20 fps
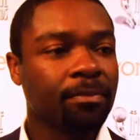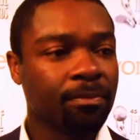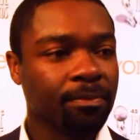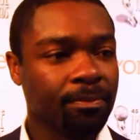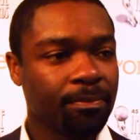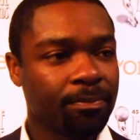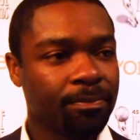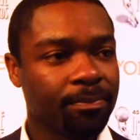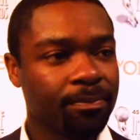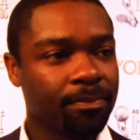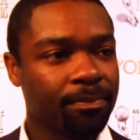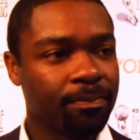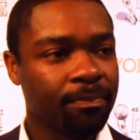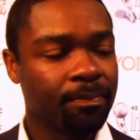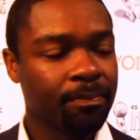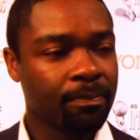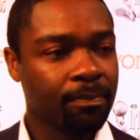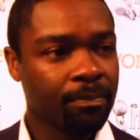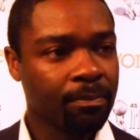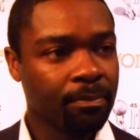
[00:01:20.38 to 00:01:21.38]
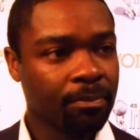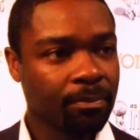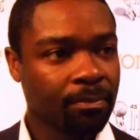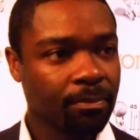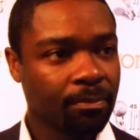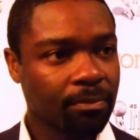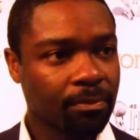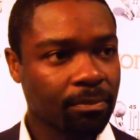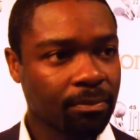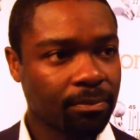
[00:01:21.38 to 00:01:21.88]
How do you think
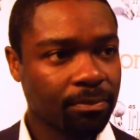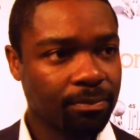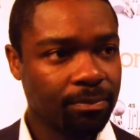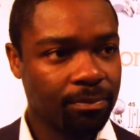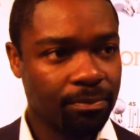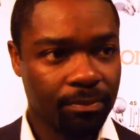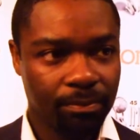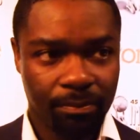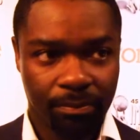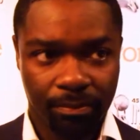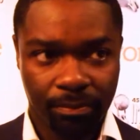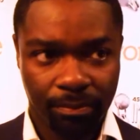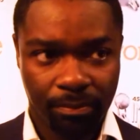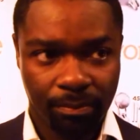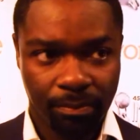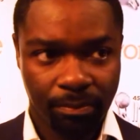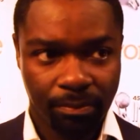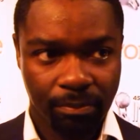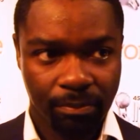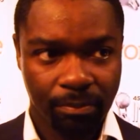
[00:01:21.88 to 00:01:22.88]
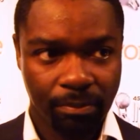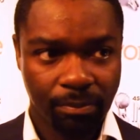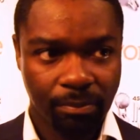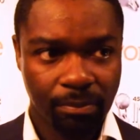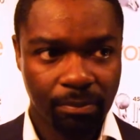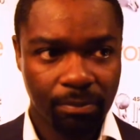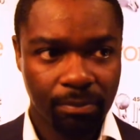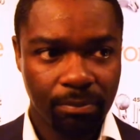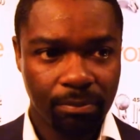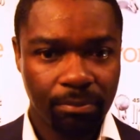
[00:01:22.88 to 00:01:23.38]
that has influenced where we are
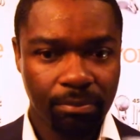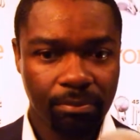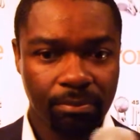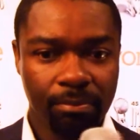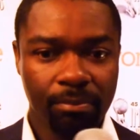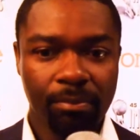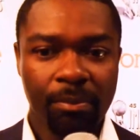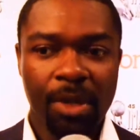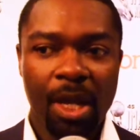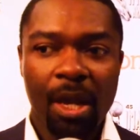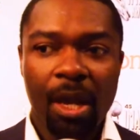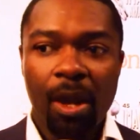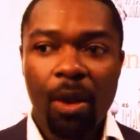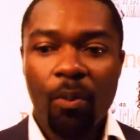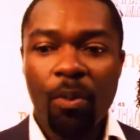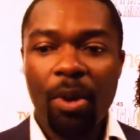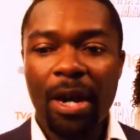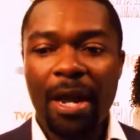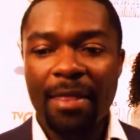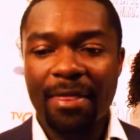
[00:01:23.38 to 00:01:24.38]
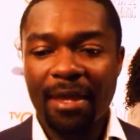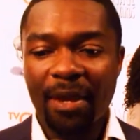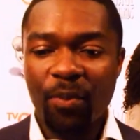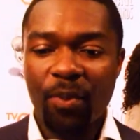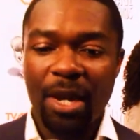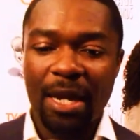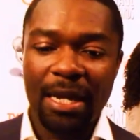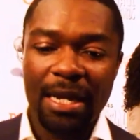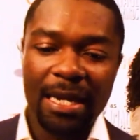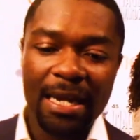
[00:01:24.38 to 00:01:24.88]
today? Well, I think
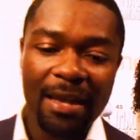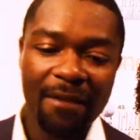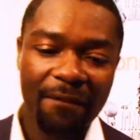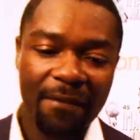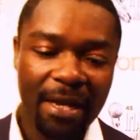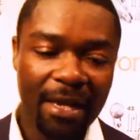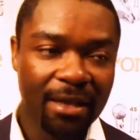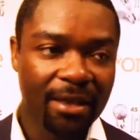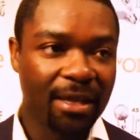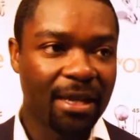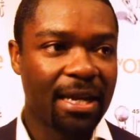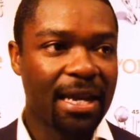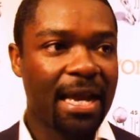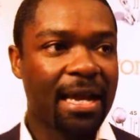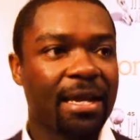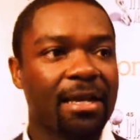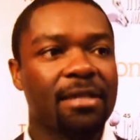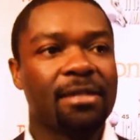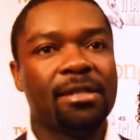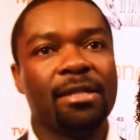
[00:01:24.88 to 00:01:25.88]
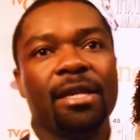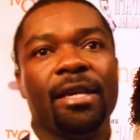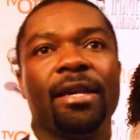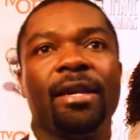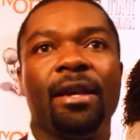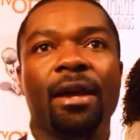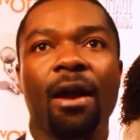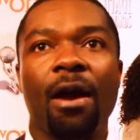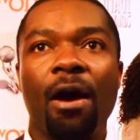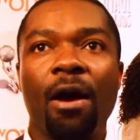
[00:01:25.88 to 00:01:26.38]
we're living the
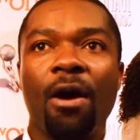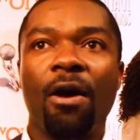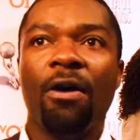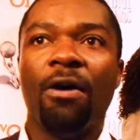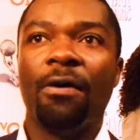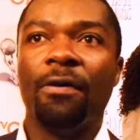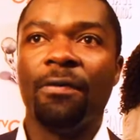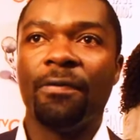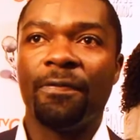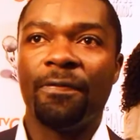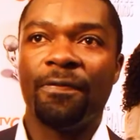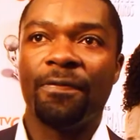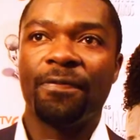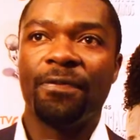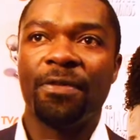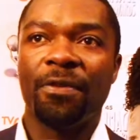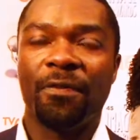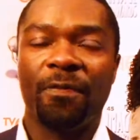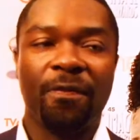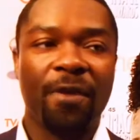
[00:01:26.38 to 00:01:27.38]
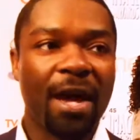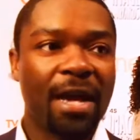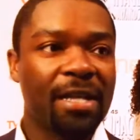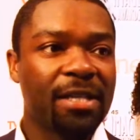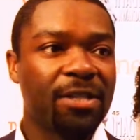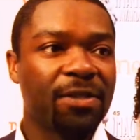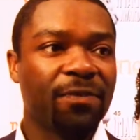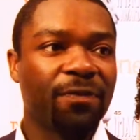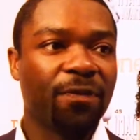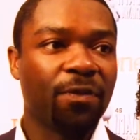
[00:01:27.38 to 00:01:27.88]
legacy of the
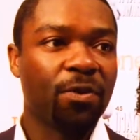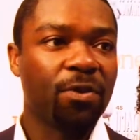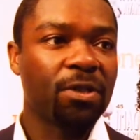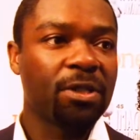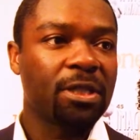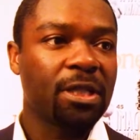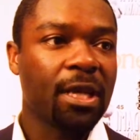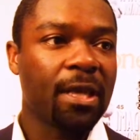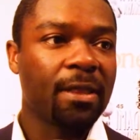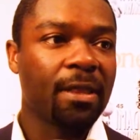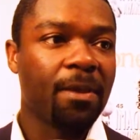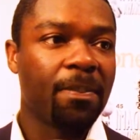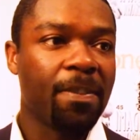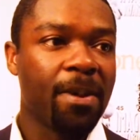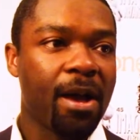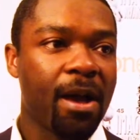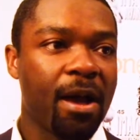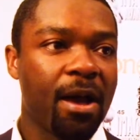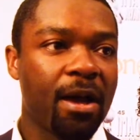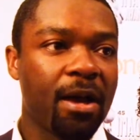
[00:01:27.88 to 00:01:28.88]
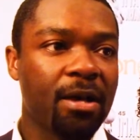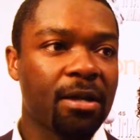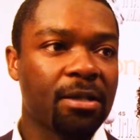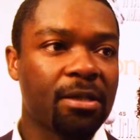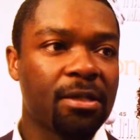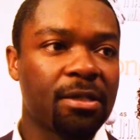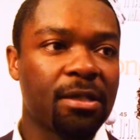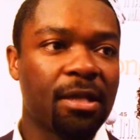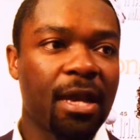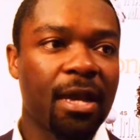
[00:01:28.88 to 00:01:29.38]
fights fought in the
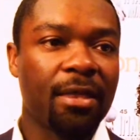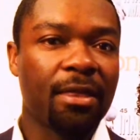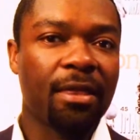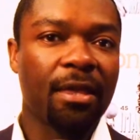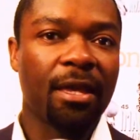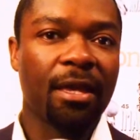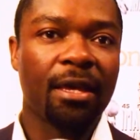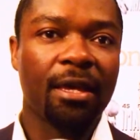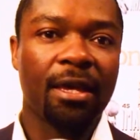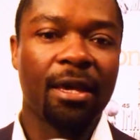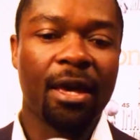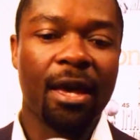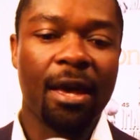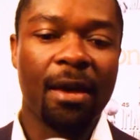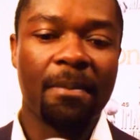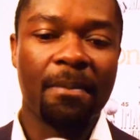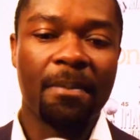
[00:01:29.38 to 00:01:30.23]
past. I think